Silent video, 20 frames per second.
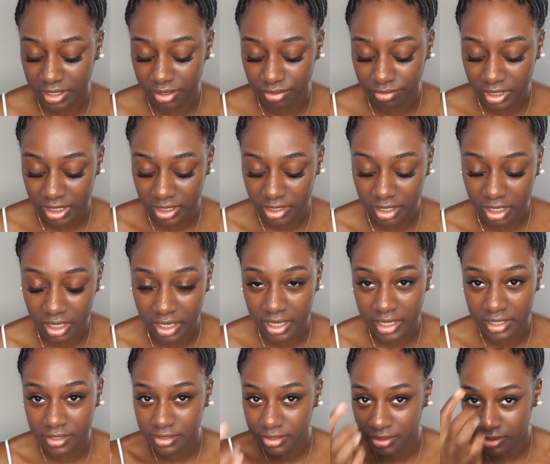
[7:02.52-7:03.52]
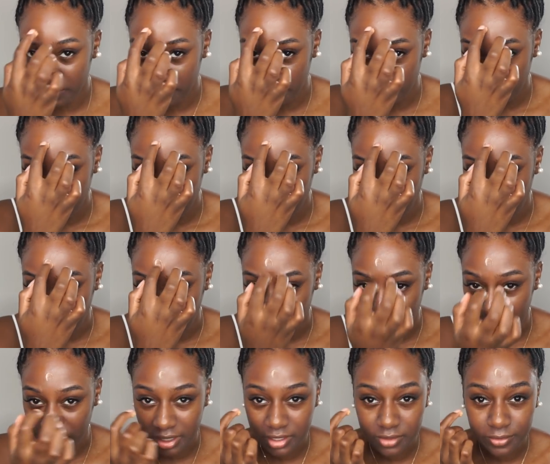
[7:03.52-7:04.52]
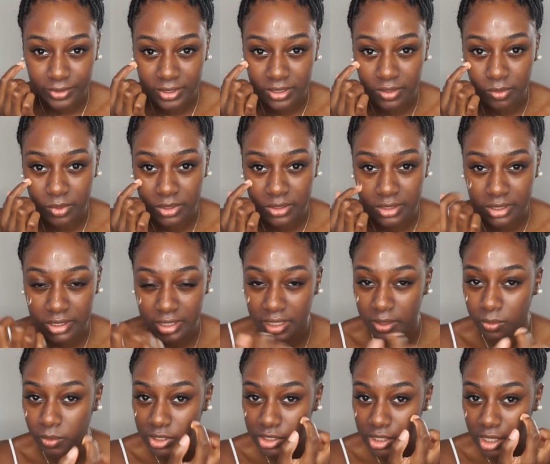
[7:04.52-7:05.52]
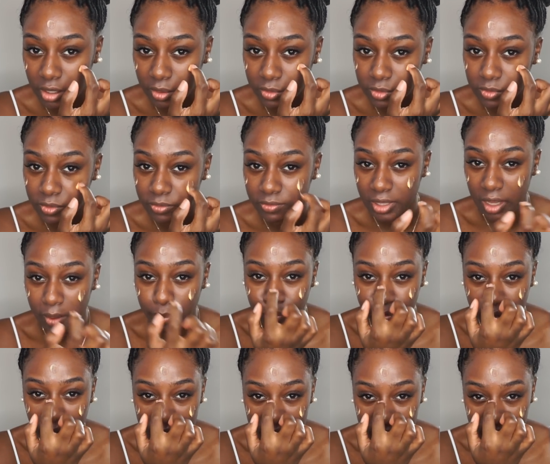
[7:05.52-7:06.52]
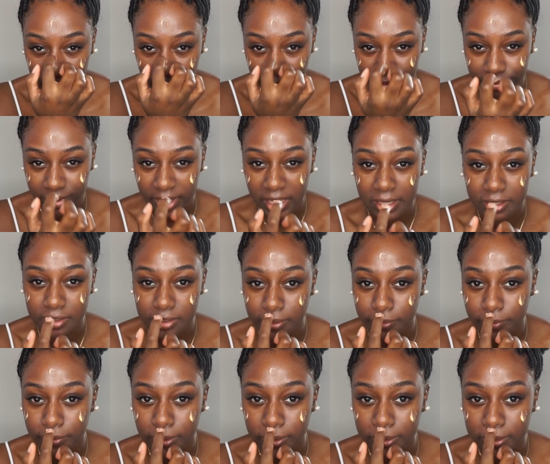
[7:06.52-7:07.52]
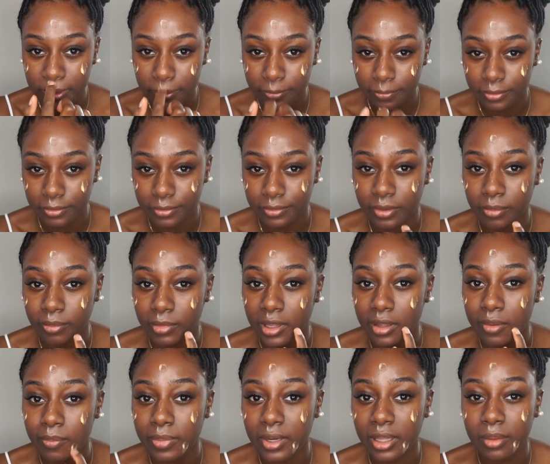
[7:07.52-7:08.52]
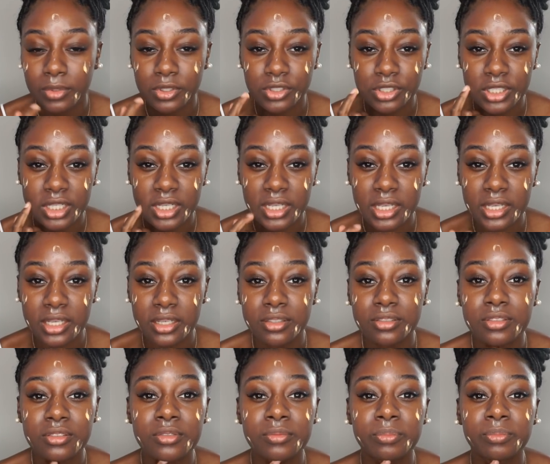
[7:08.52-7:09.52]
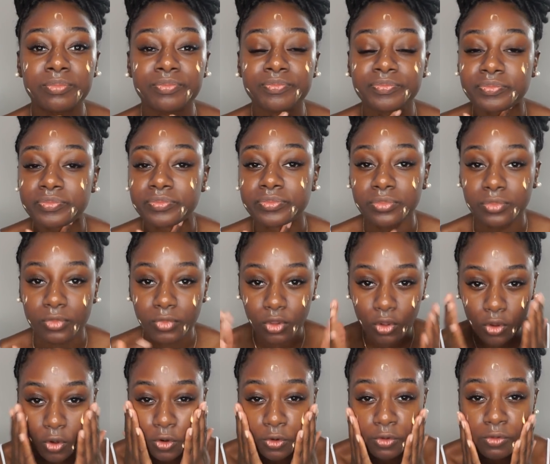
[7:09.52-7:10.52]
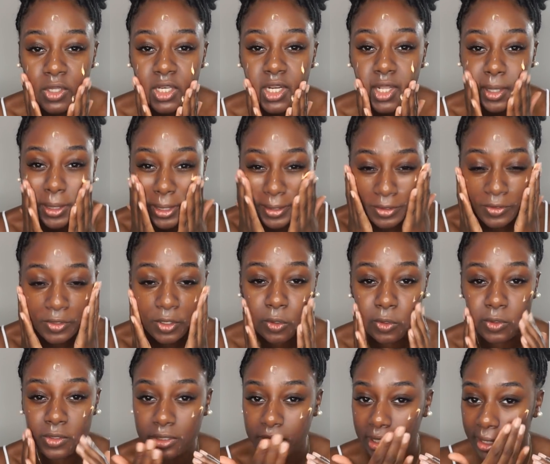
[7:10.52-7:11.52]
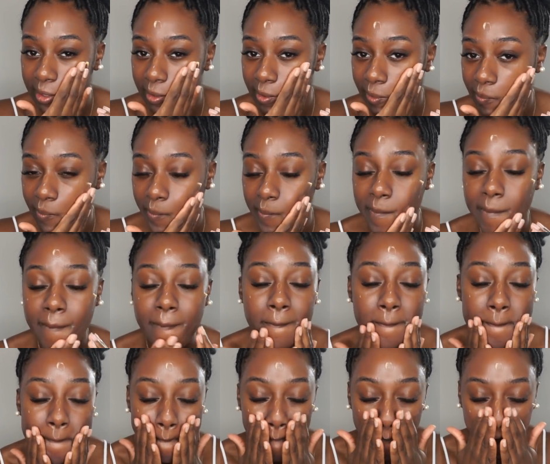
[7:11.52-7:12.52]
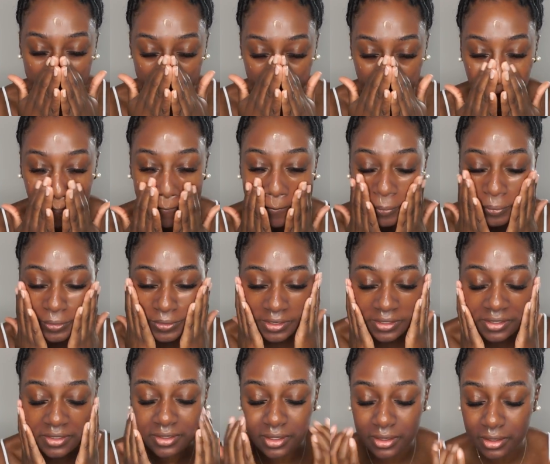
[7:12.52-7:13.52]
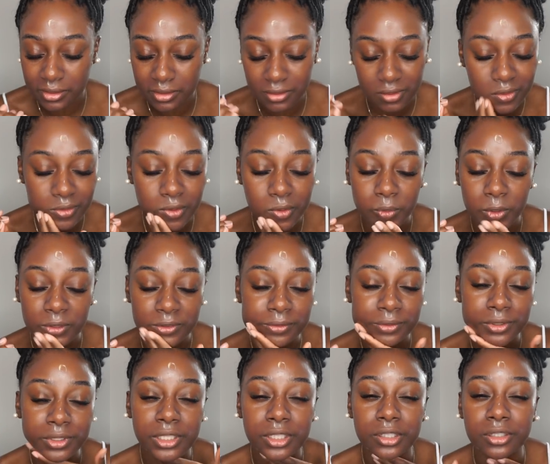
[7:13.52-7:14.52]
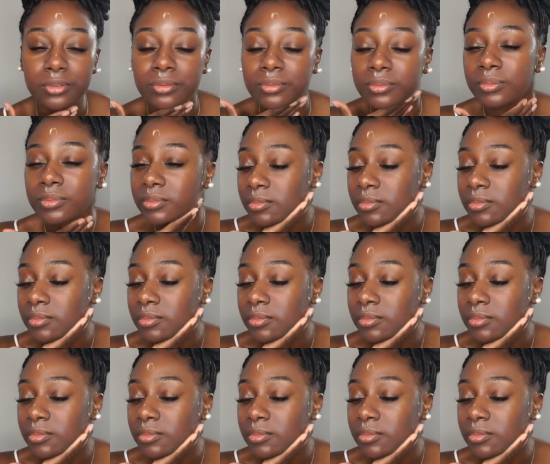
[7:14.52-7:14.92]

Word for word: find it really nice. Um, it has vitamin C which helps with like brightening your face if you suffer from like blemishes or really like dull skin this is the one for you